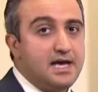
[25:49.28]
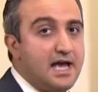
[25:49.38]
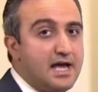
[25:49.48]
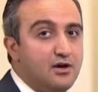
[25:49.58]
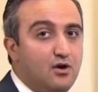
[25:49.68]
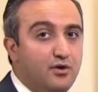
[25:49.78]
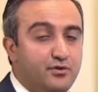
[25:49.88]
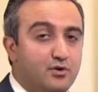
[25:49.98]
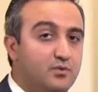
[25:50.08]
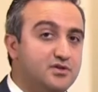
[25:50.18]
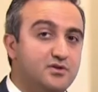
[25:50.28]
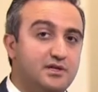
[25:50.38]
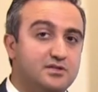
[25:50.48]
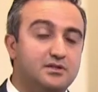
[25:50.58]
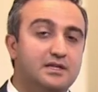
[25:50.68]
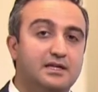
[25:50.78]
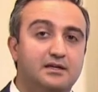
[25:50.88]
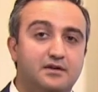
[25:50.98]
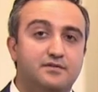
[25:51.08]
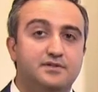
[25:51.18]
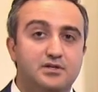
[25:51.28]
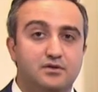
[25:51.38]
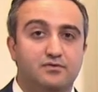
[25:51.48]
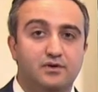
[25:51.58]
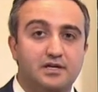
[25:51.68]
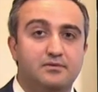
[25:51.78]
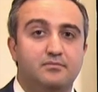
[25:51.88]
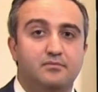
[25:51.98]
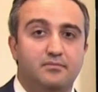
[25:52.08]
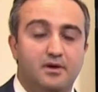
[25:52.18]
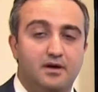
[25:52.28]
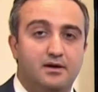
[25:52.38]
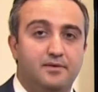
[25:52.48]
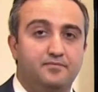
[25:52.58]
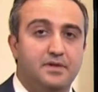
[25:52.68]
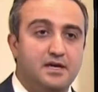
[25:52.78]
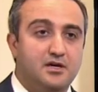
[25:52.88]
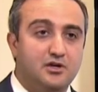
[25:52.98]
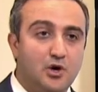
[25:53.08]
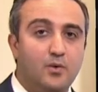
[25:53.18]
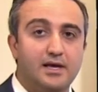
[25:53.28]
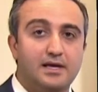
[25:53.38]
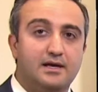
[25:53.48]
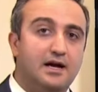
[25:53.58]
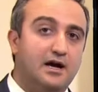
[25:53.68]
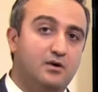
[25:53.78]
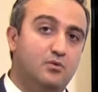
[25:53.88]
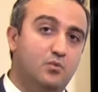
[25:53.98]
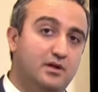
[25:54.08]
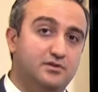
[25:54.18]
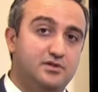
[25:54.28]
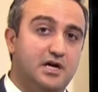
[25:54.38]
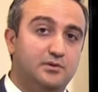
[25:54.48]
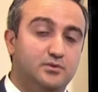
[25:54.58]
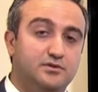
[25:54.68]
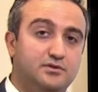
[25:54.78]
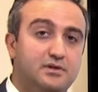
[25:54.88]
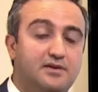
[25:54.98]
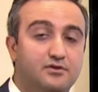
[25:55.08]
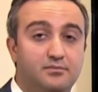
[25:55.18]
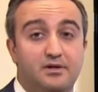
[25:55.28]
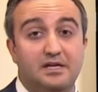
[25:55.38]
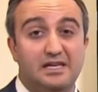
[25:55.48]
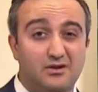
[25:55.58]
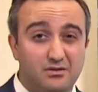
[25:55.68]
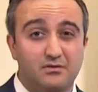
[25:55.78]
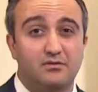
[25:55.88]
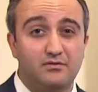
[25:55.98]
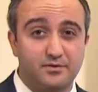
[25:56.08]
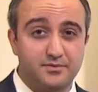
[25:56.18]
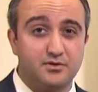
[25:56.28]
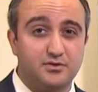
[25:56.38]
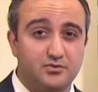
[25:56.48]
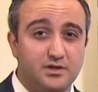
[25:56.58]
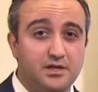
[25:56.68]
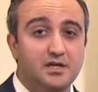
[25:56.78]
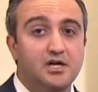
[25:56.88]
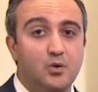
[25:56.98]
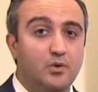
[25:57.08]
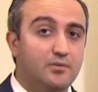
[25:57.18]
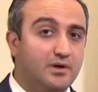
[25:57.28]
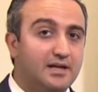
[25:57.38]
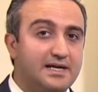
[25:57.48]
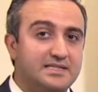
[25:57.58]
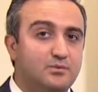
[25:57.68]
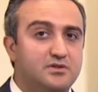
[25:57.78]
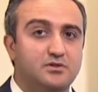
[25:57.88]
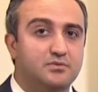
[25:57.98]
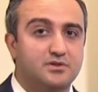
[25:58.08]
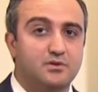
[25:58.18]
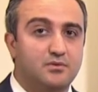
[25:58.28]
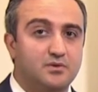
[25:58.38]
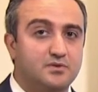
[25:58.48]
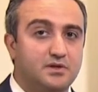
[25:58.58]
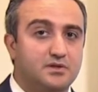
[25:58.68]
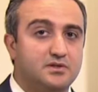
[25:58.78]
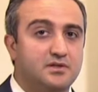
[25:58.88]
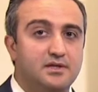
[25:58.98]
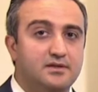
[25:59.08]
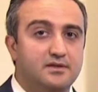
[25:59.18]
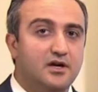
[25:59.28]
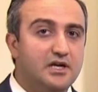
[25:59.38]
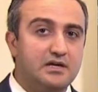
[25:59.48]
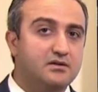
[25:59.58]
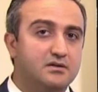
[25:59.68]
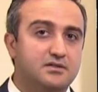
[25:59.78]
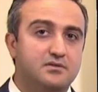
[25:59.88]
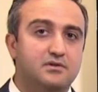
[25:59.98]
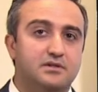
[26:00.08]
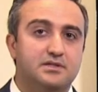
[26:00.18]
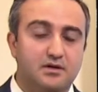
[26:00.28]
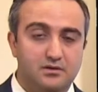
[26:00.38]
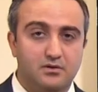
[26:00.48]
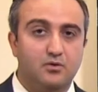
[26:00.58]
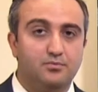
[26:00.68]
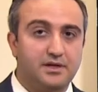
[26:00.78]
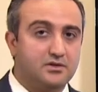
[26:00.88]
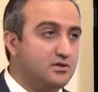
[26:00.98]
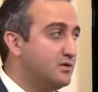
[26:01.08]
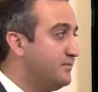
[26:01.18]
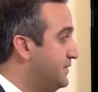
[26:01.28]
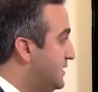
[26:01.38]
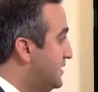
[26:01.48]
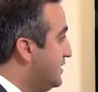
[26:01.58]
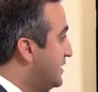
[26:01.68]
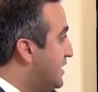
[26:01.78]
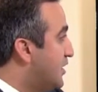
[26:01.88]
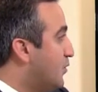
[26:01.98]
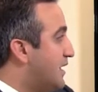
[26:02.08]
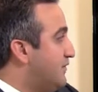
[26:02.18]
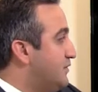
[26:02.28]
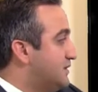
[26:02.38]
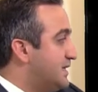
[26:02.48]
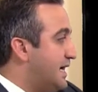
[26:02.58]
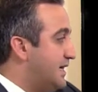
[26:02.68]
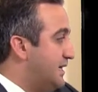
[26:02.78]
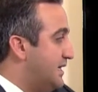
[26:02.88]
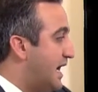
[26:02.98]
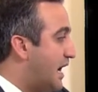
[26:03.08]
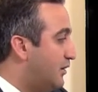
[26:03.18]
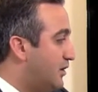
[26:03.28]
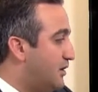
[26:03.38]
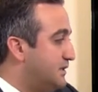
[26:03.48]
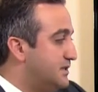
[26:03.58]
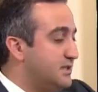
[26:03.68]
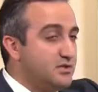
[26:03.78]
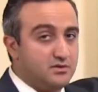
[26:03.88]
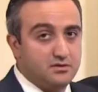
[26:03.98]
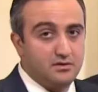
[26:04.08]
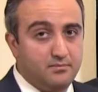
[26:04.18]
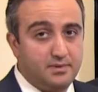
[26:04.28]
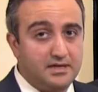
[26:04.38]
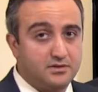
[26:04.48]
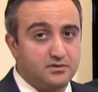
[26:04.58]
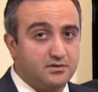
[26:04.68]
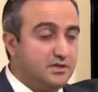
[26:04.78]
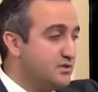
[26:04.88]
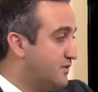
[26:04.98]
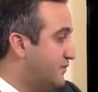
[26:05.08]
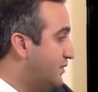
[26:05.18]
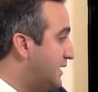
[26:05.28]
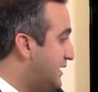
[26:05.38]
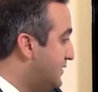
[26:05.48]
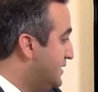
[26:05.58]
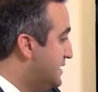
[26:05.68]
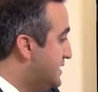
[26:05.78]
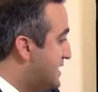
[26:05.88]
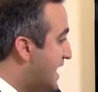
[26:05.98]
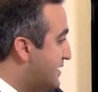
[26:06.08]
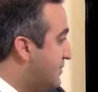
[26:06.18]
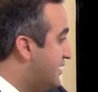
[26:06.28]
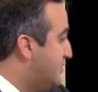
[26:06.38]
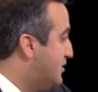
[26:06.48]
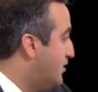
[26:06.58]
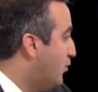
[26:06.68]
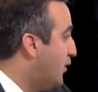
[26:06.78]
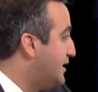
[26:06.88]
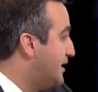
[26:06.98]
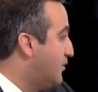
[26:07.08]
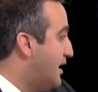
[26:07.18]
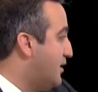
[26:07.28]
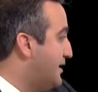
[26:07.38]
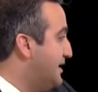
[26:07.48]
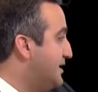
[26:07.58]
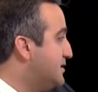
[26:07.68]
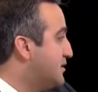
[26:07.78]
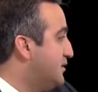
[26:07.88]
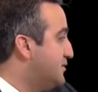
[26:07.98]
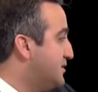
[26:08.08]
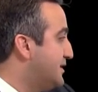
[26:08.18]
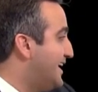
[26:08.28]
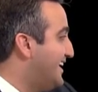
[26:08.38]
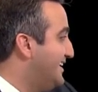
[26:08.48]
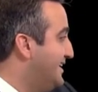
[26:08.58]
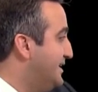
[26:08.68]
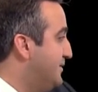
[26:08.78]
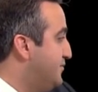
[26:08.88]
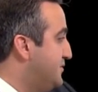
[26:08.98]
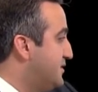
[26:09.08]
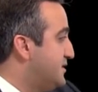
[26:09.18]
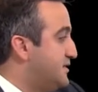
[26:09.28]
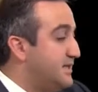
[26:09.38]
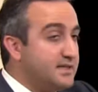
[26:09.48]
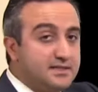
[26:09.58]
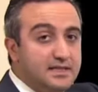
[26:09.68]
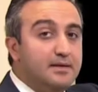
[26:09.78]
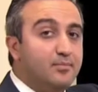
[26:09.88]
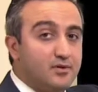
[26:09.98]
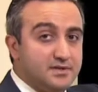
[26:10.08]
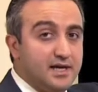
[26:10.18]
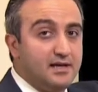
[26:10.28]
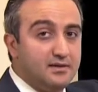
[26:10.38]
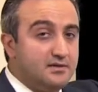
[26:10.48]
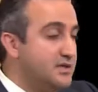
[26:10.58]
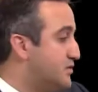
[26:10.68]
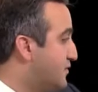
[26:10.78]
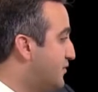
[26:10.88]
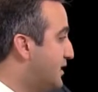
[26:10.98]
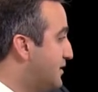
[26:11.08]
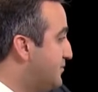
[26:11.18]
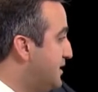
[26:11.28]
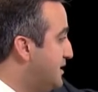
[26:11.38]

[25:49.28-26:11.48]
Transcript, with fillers: And although we traditionally think of seizure freedom, um, knowing how well the child will do after about a year from surgery, we realize that with tuberous sclerosis, a year doesn't really tell you the whole picture. Here, when I've looked at how long these seizures, patients are seizure free, at about one year out, it is close to that 60% seizure freedom.